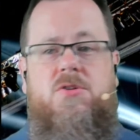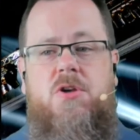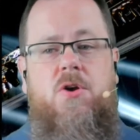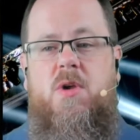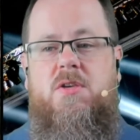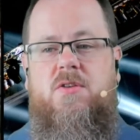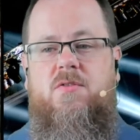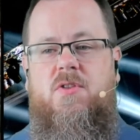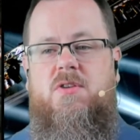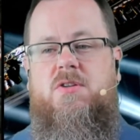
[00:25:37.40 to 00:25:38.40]
There's no reason
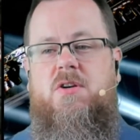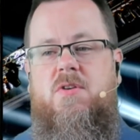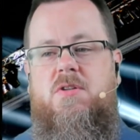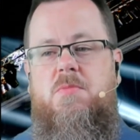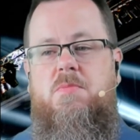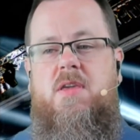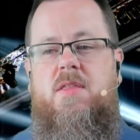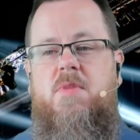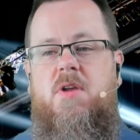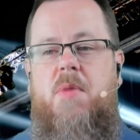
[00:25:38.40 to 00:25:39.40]
for the server to be
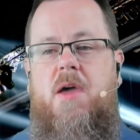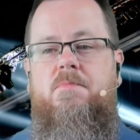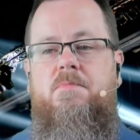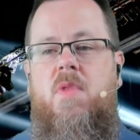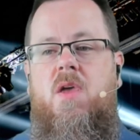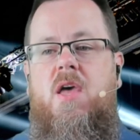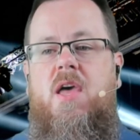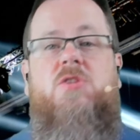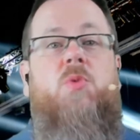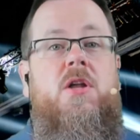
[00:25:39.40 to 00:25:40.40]
the middleman.
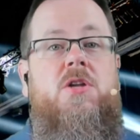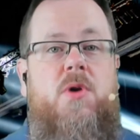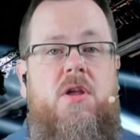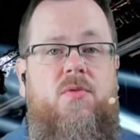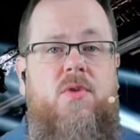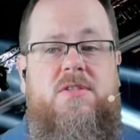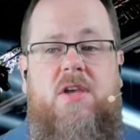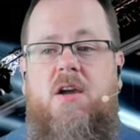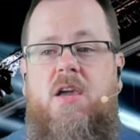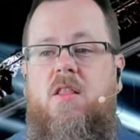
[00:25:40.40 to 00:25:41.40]
In 2023,
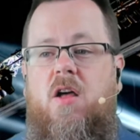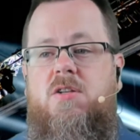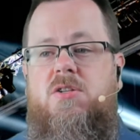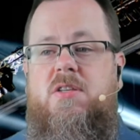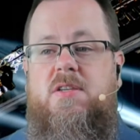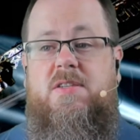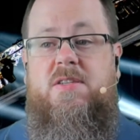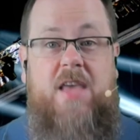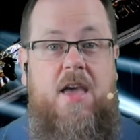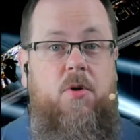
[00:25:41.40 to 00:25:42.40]
Socket launched this
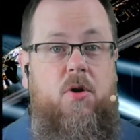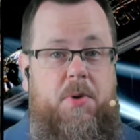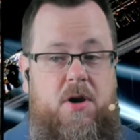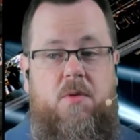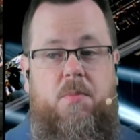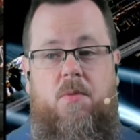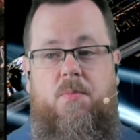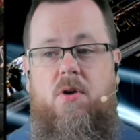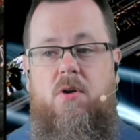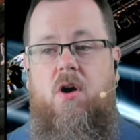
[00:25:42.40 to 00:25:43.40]
stable peer-to-peer
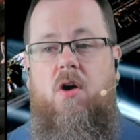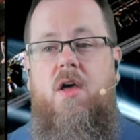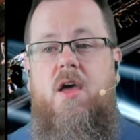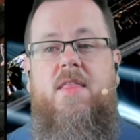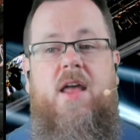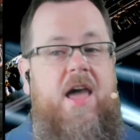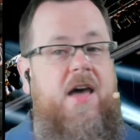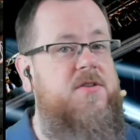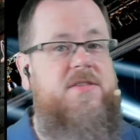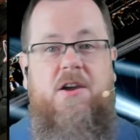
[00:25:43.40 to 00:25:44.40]
protocol that
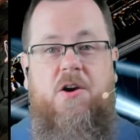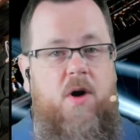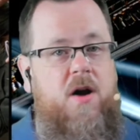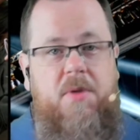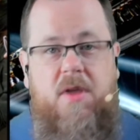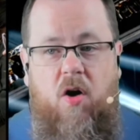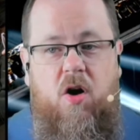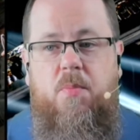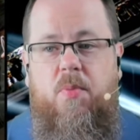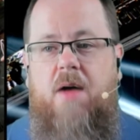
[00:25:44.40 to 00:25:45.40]
handles the incredibly
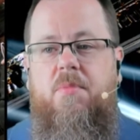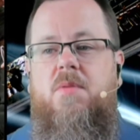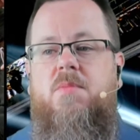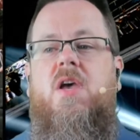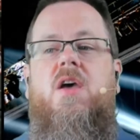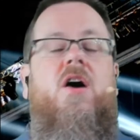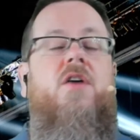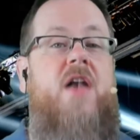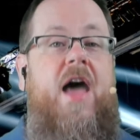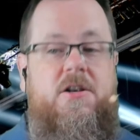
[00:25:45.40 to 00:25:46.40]
hard problems
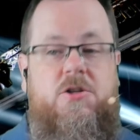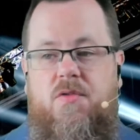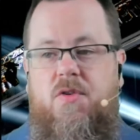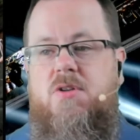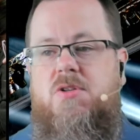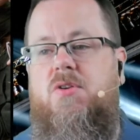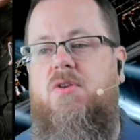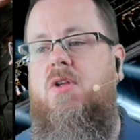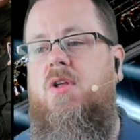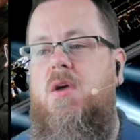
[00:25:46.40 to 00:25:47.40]
of NAT
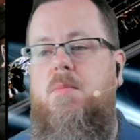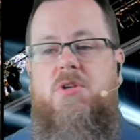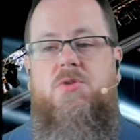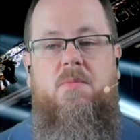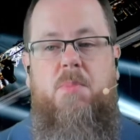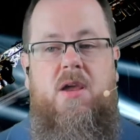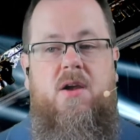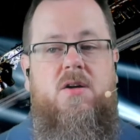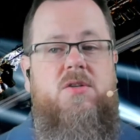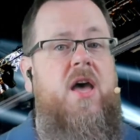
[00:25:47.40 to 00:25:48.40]
traversal between
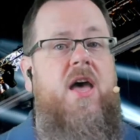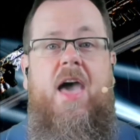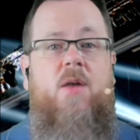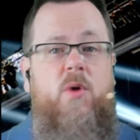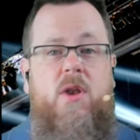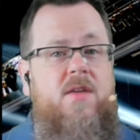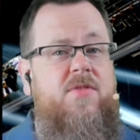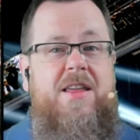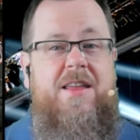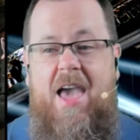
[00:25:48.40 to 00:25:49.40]
peers, and we don't
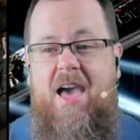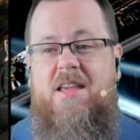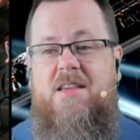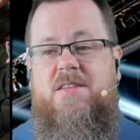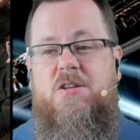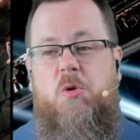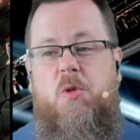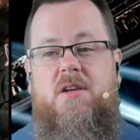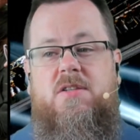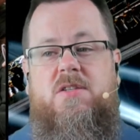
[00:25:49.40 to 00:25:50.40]
even need any
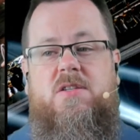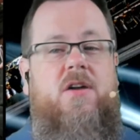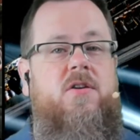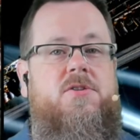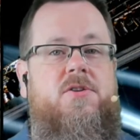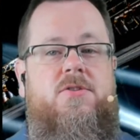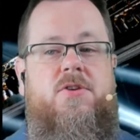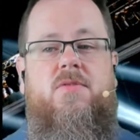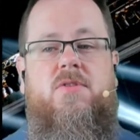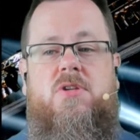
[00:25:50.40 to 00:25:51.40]
centralized stun or turn
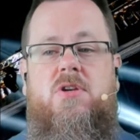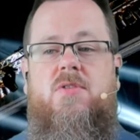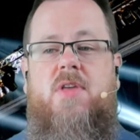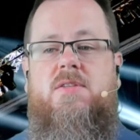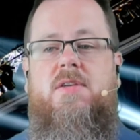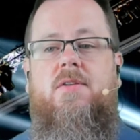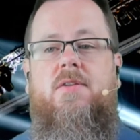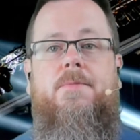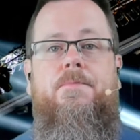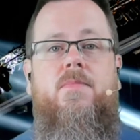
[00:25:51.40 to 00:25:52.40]
servers to do that
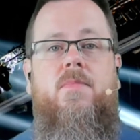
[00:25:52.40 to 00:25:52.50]
signaling.